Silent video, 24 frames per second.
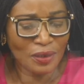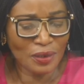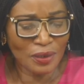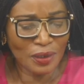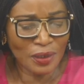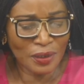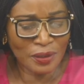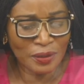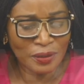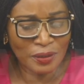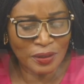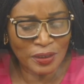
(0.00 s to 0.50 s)

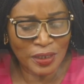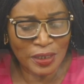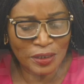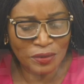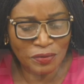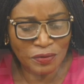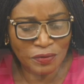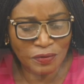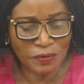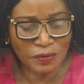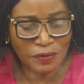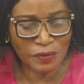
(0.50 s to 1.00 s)
in
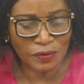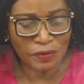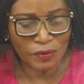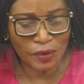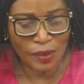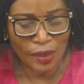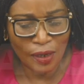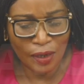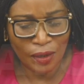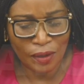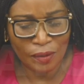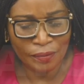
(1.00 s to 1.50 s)
years to
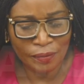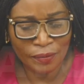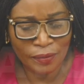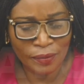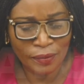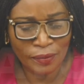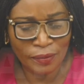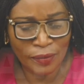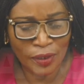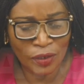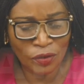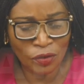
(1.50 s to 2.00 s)
come
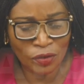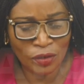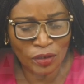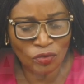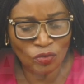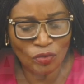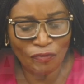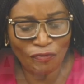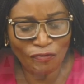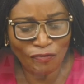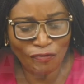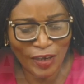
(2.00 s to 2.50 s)
in order
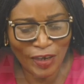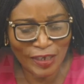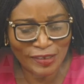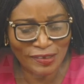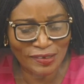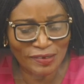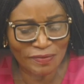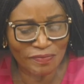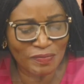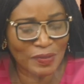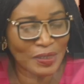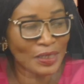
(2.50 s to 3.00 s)
to
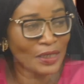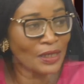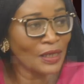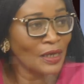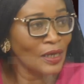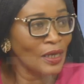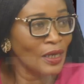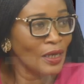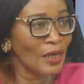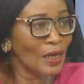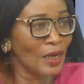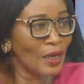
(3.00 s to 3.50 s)
effectively
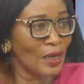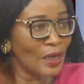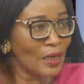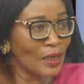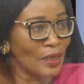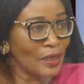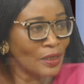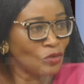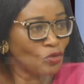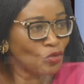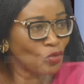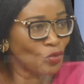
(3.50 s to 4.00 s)

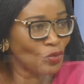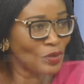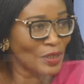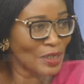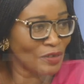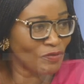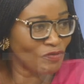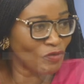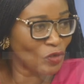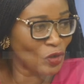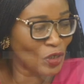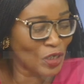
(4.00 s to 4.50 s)
do the
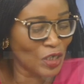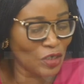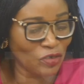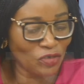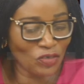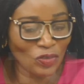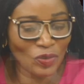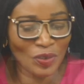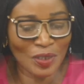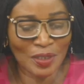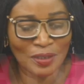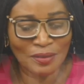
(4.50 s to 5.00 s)

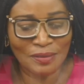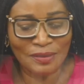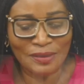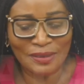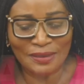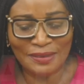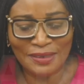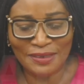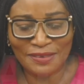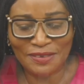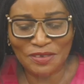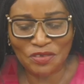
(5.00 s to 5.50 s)
advocation and the
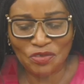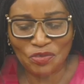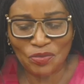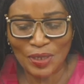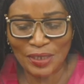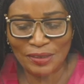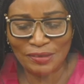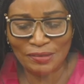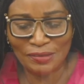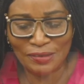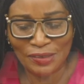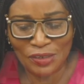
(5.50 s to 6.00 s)
necessary
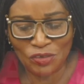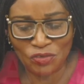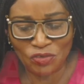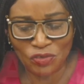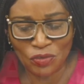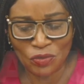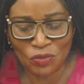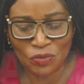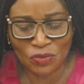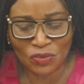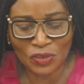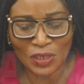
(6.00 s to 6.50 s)

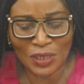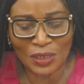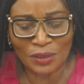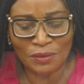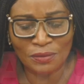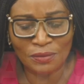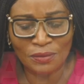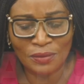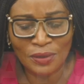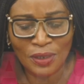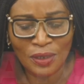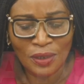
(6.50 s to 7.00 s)
agitations.
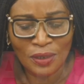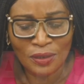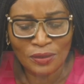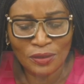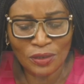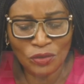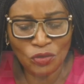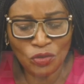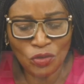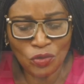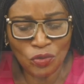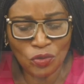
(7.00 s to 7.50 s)
Can
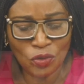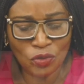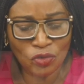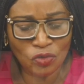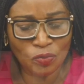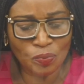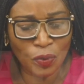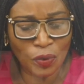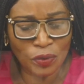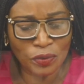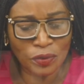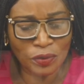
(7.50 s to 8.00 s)
the unions
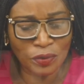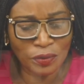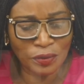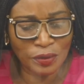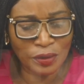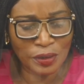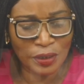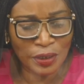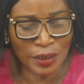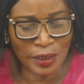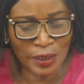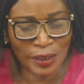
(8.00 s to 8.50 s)
broaden
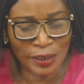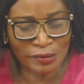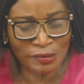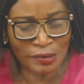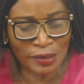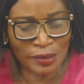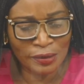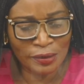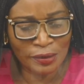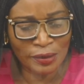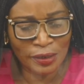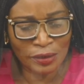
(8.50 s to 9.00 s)
their
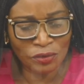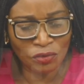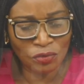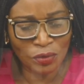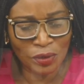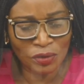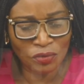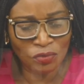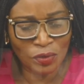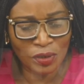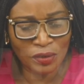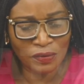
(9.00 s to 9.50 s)
agenda to
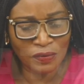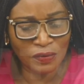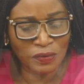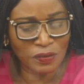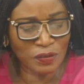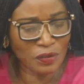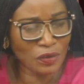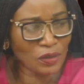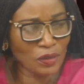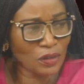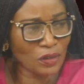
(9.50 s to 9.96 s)
address